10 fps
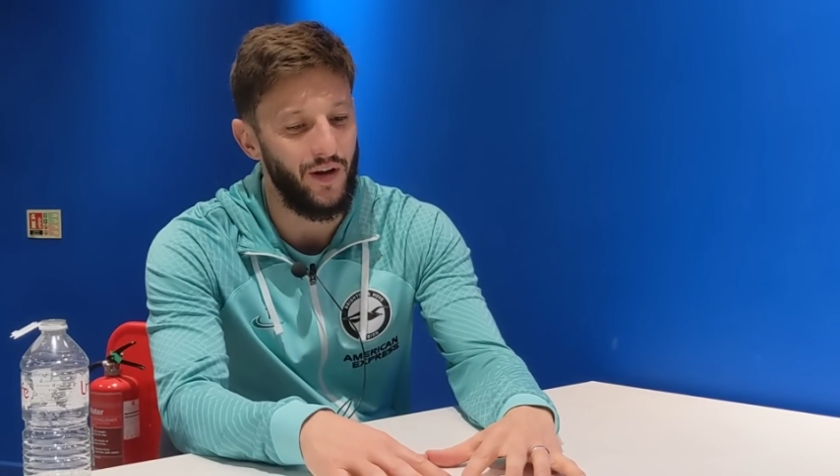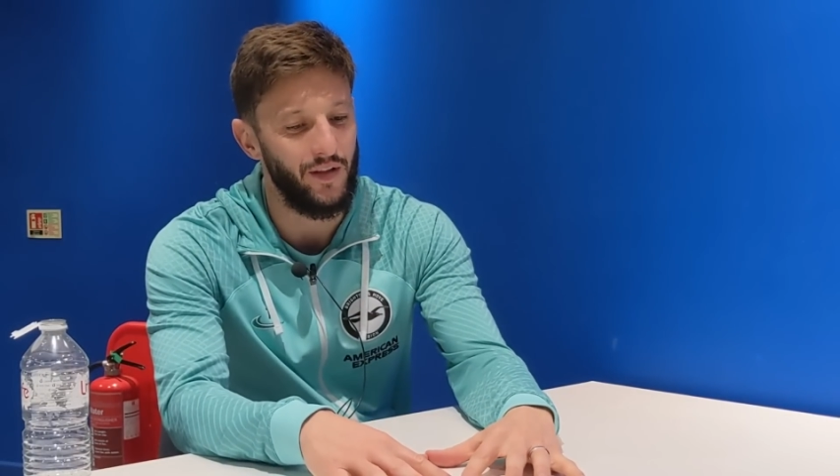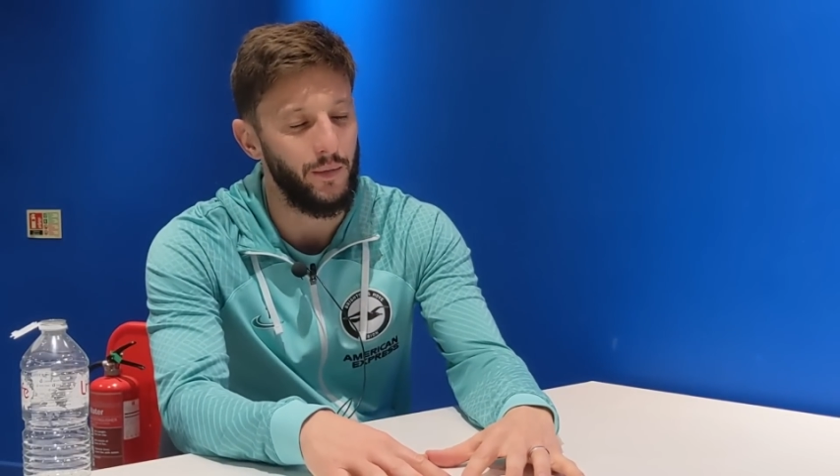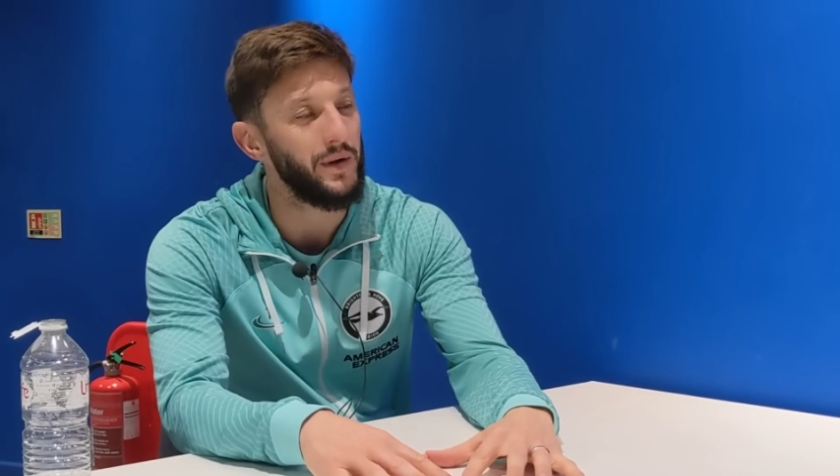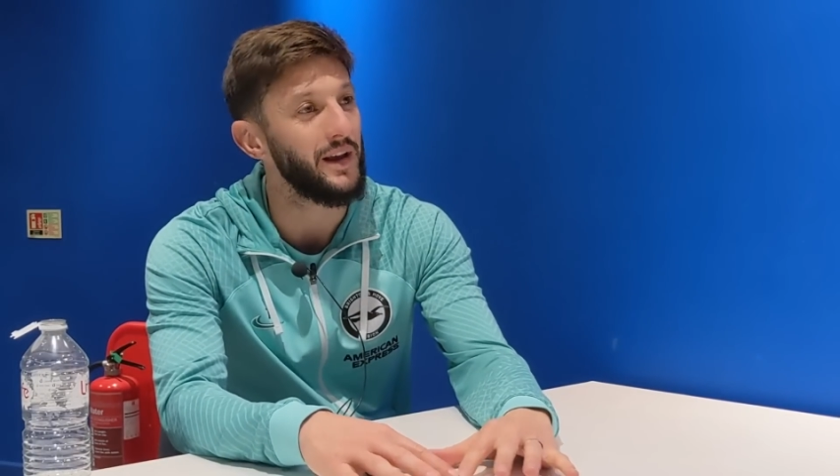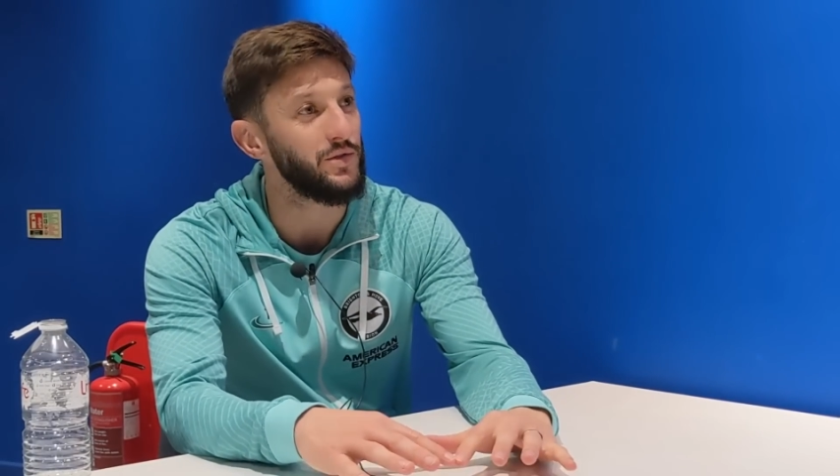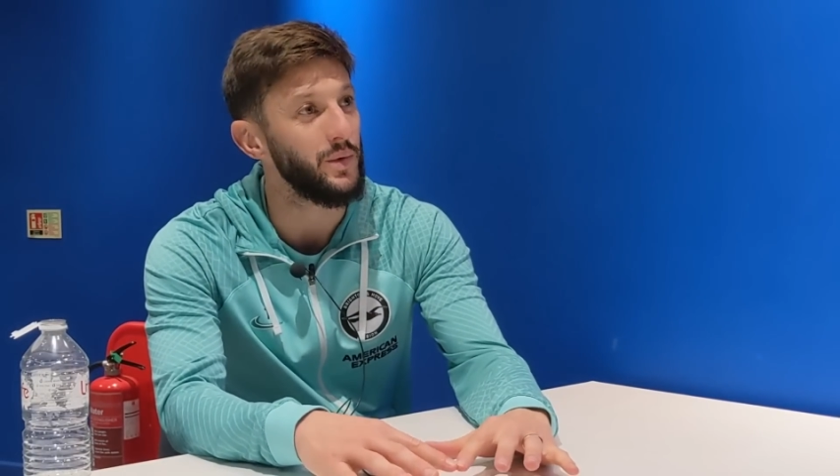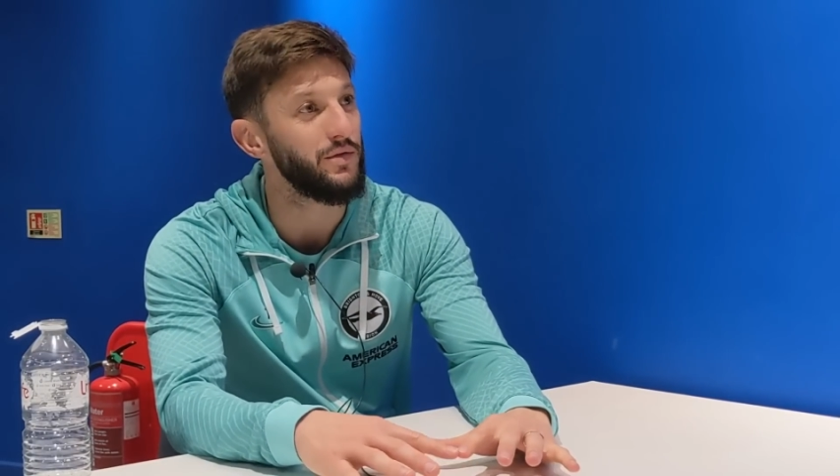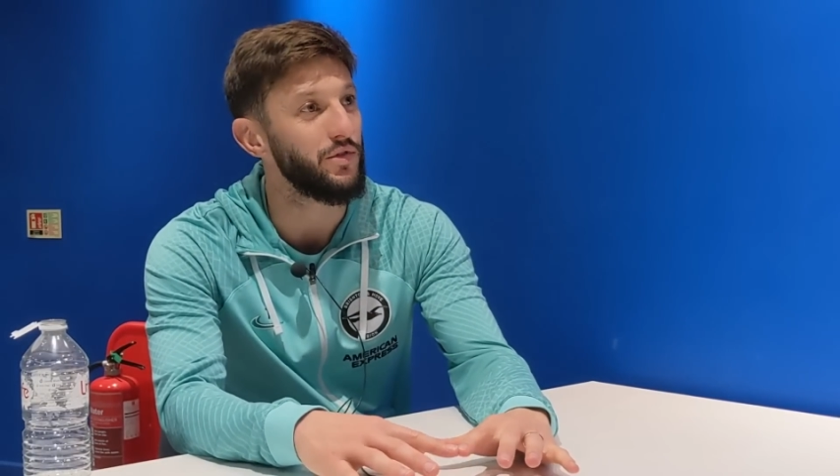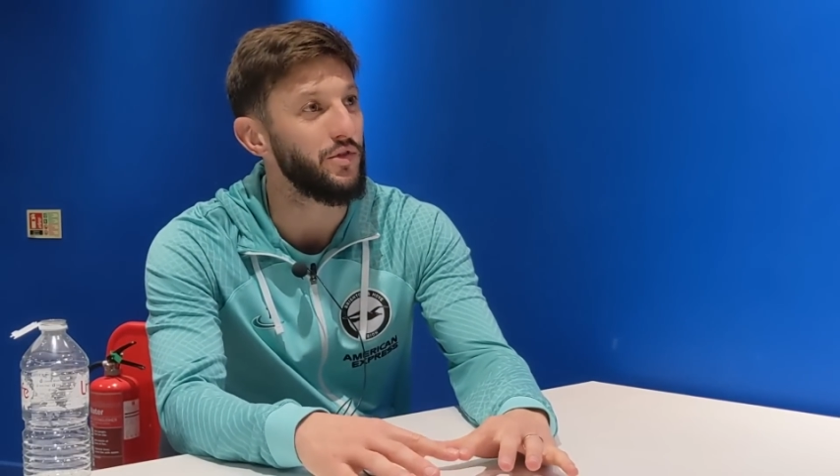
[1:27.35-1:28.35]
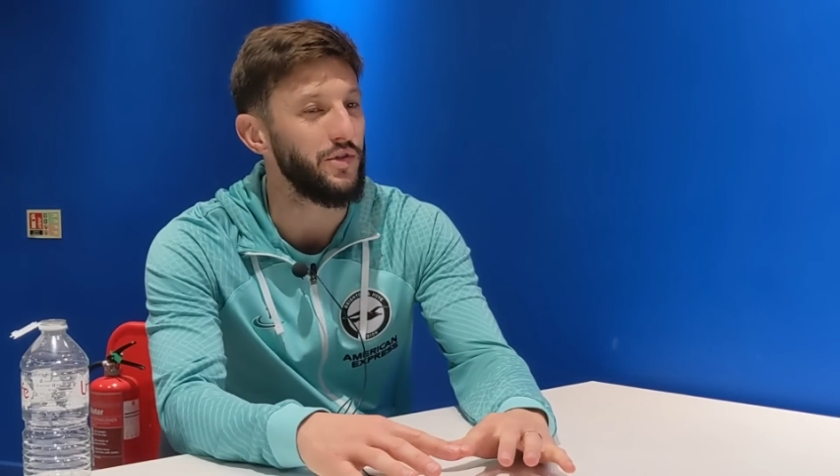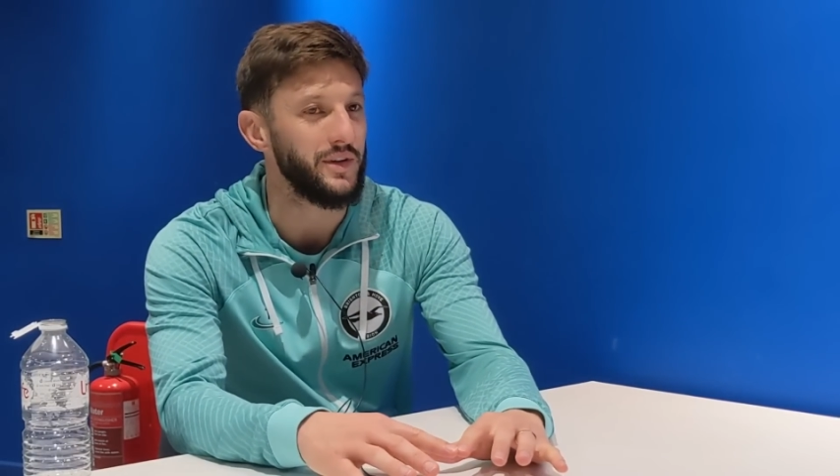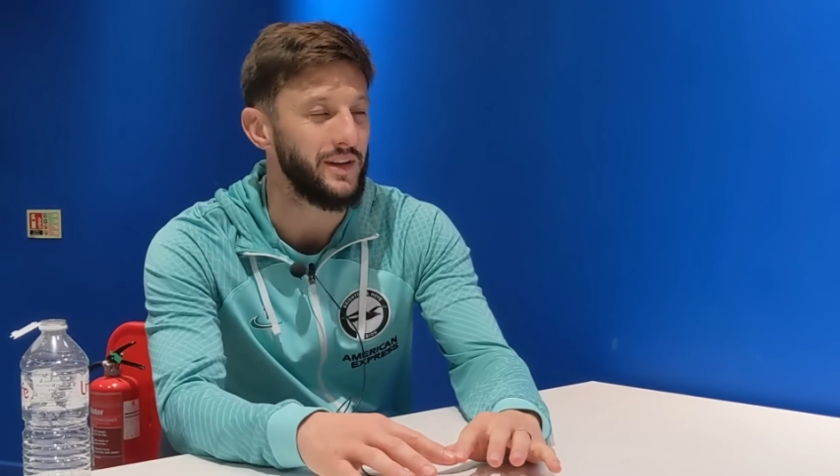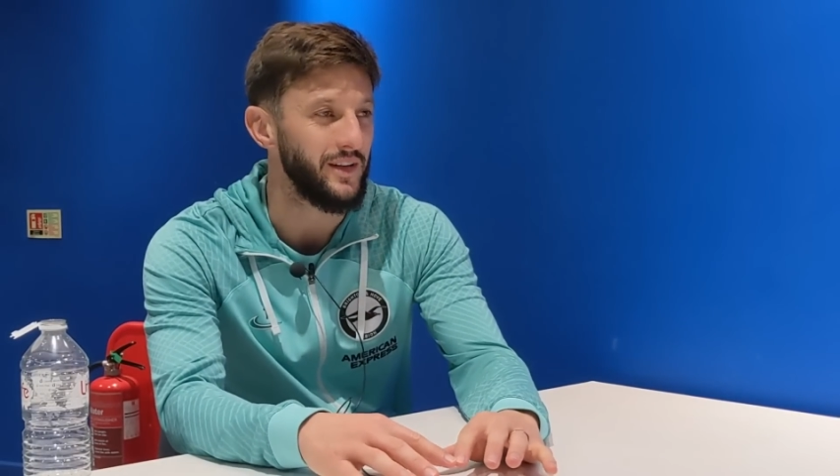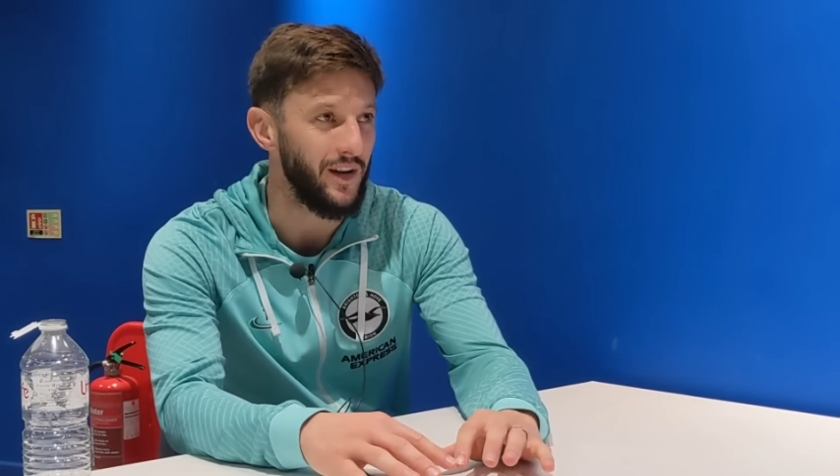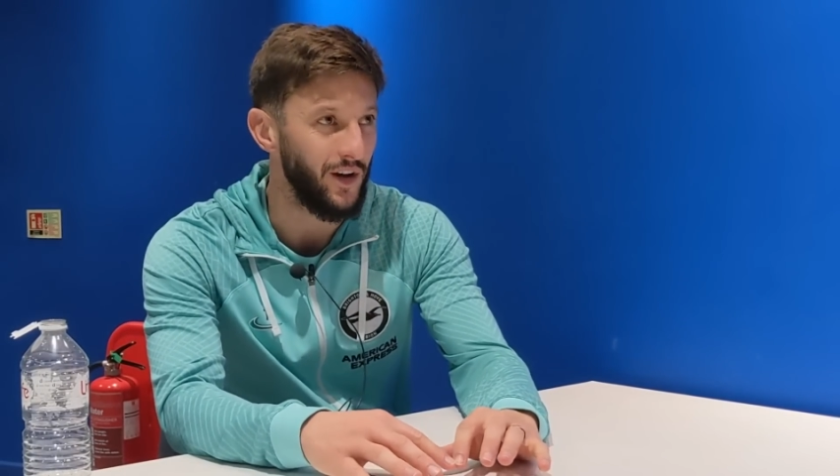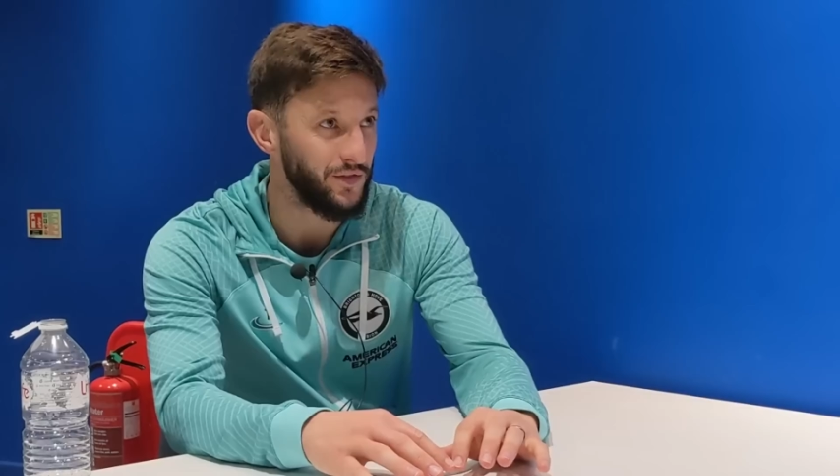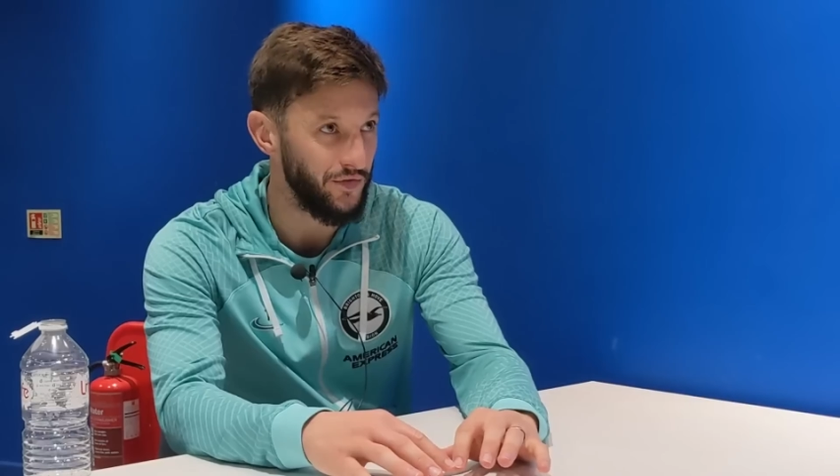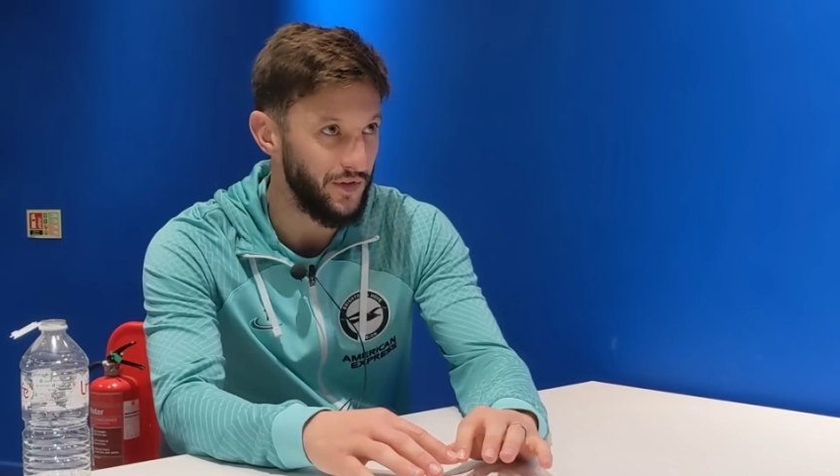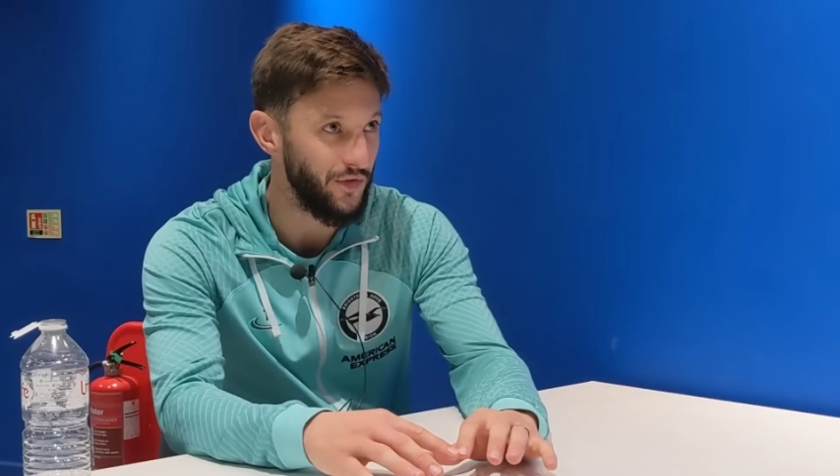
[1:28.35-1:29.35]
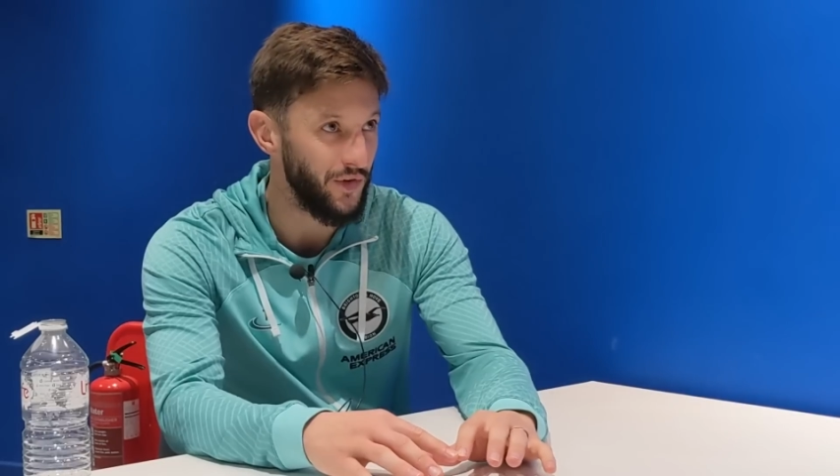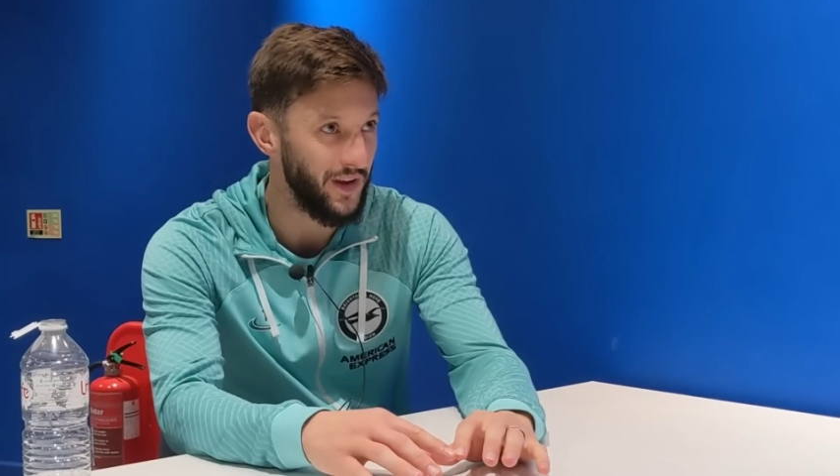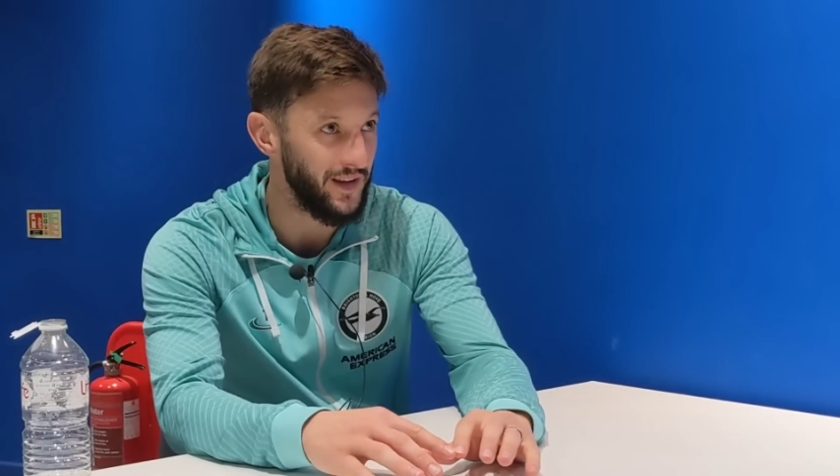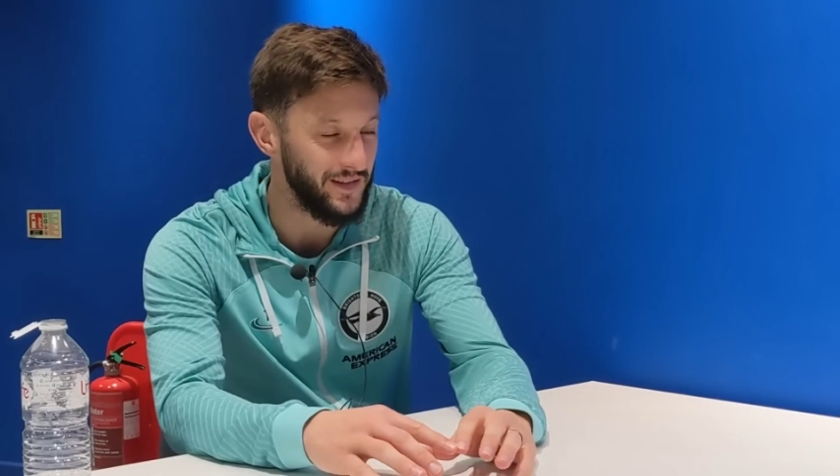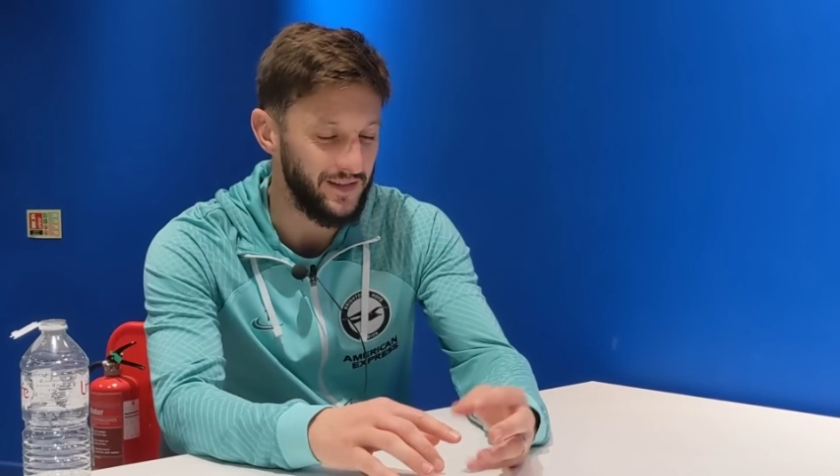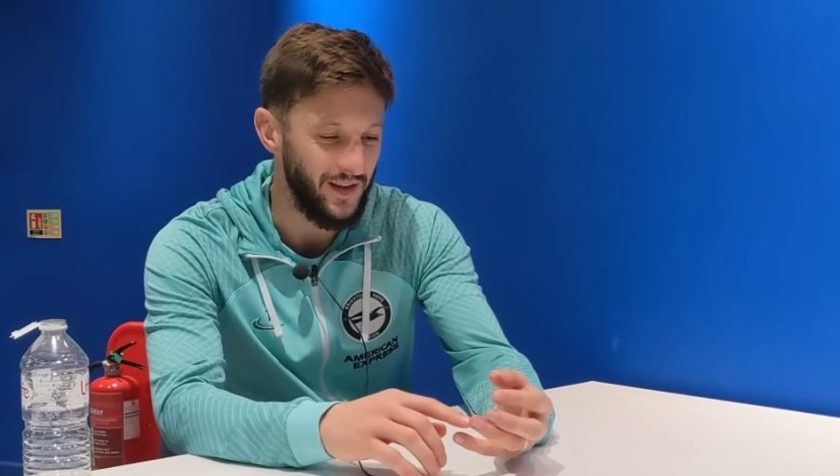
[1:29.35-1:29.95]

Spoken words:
the players we've recruited in the last 3-4 years.